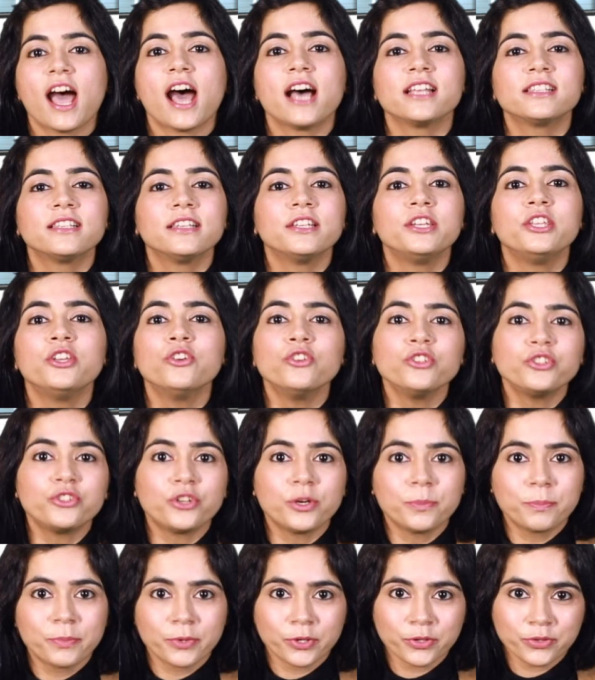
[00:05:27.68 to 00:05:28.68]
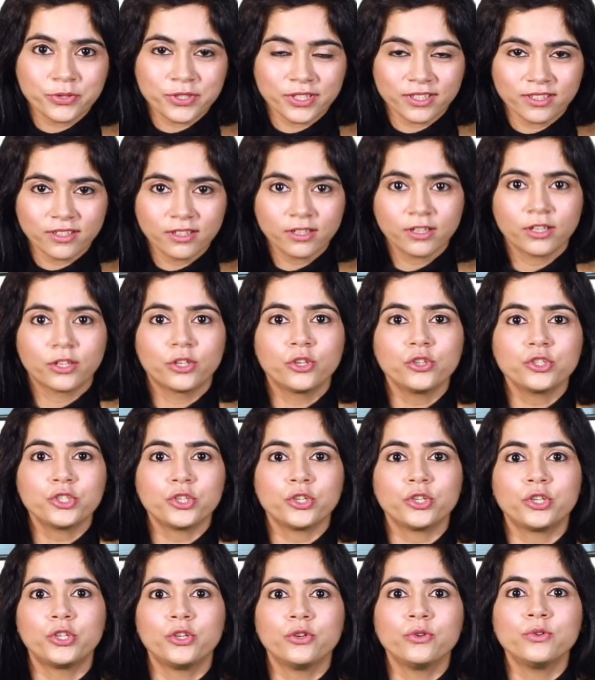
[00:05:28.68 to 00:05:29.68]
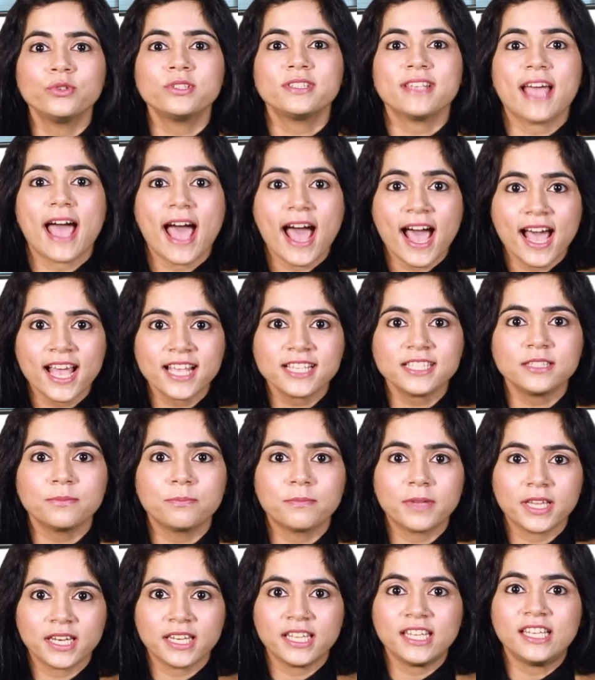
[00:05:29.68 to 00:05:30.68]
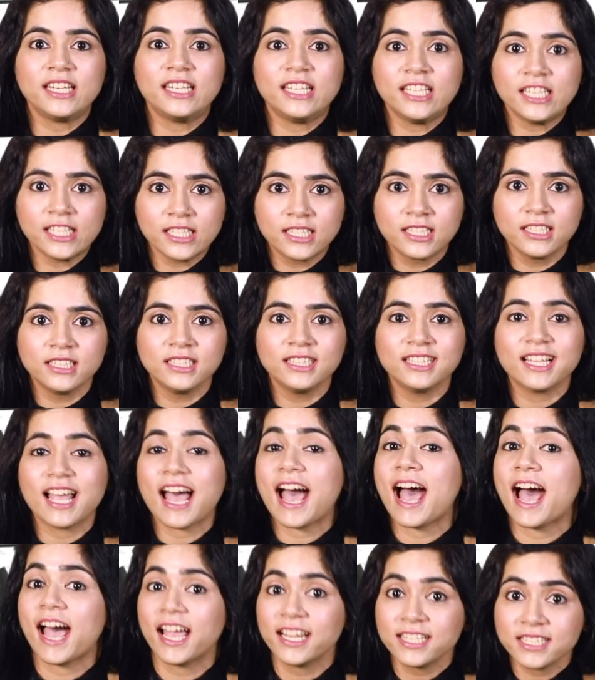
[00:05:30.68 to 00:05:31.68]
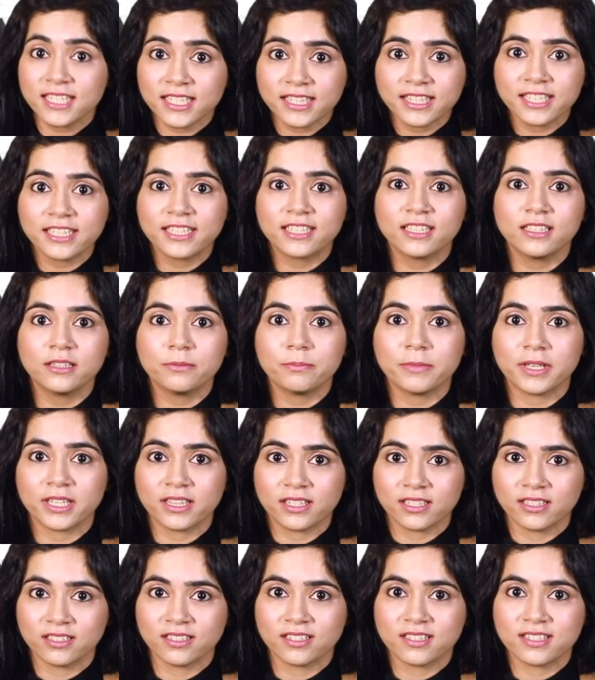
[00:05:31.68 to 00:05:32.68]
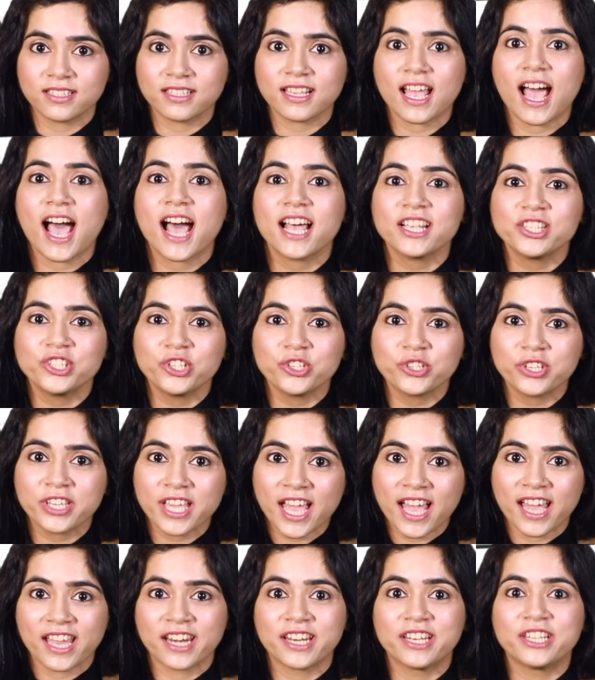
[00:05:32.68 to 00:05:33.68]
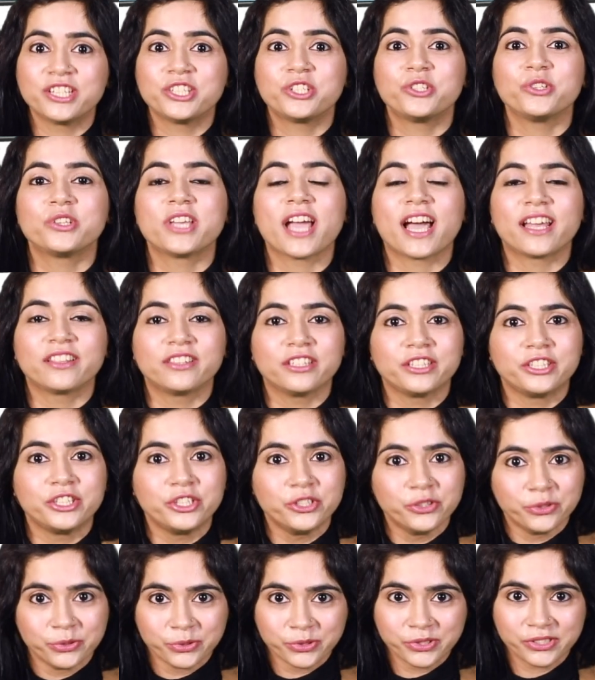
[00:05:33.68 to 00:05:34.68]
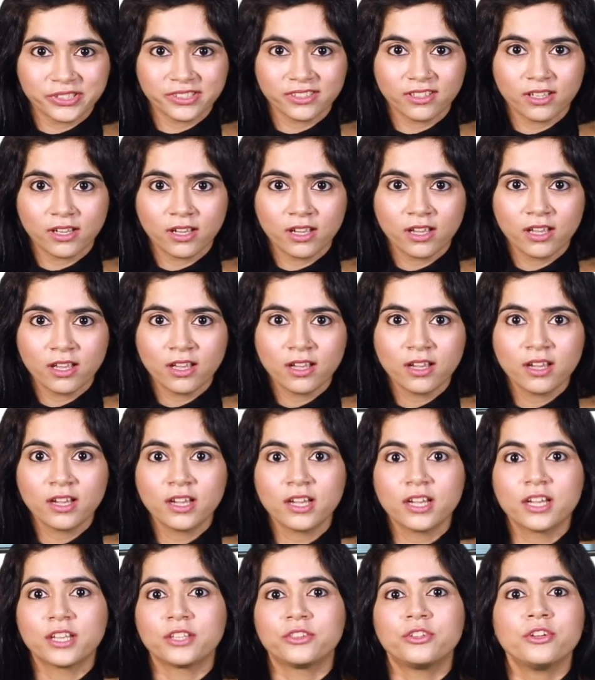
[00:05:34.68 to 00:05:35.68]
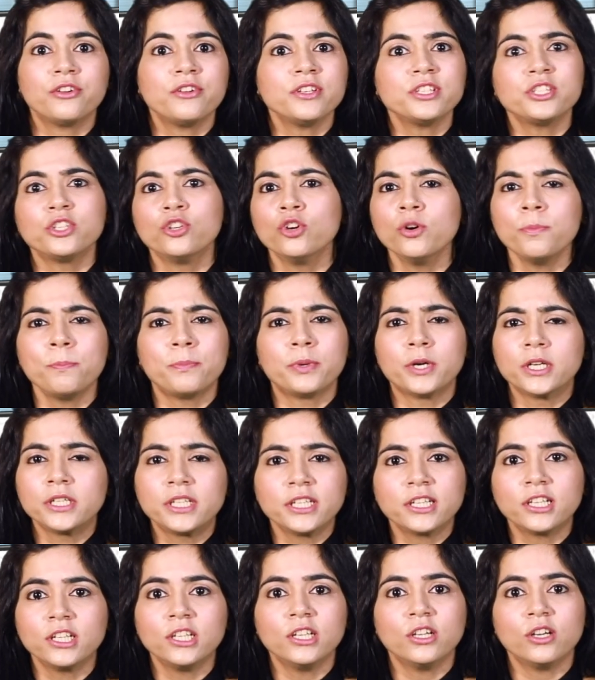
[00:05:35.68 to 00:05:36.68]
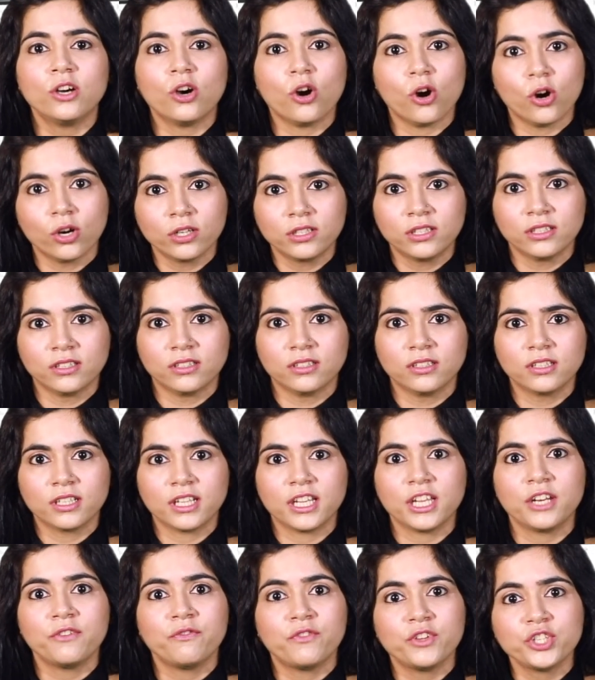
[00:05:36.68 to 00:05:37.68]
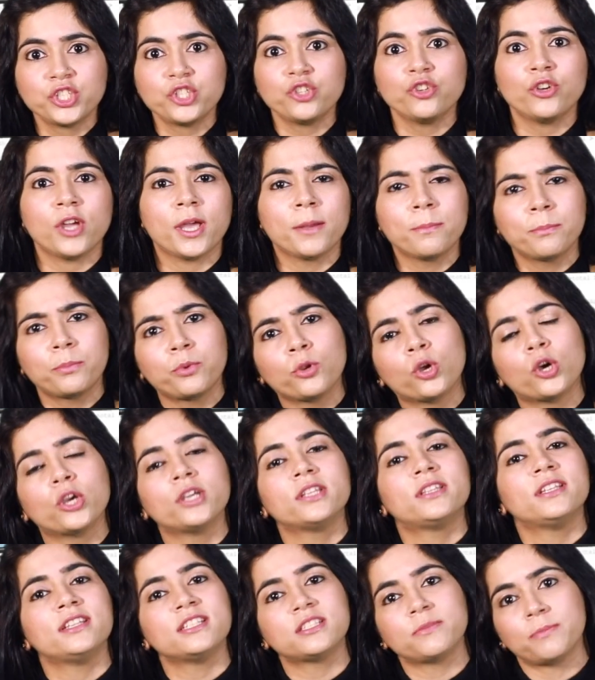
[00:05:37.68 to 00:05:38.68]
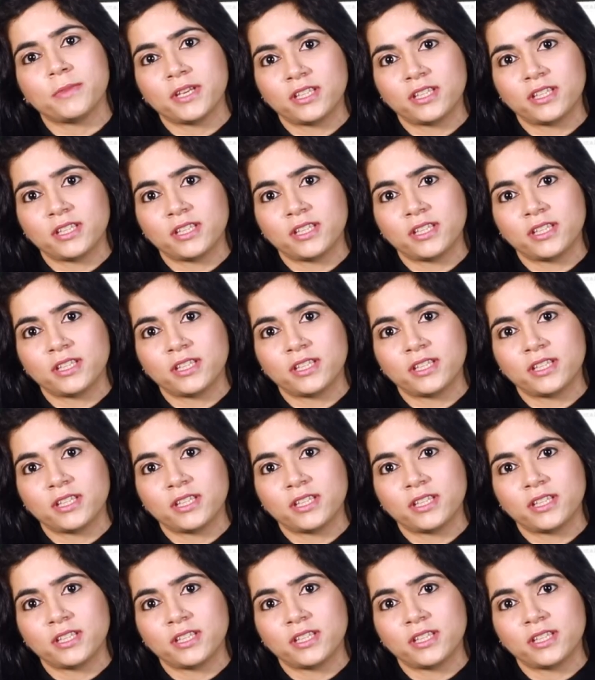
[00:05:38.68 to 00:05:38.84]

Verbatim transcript: As a news reporter, you should use as many legal and ethical methods as you can to gather news. There is no particular order in which you employ these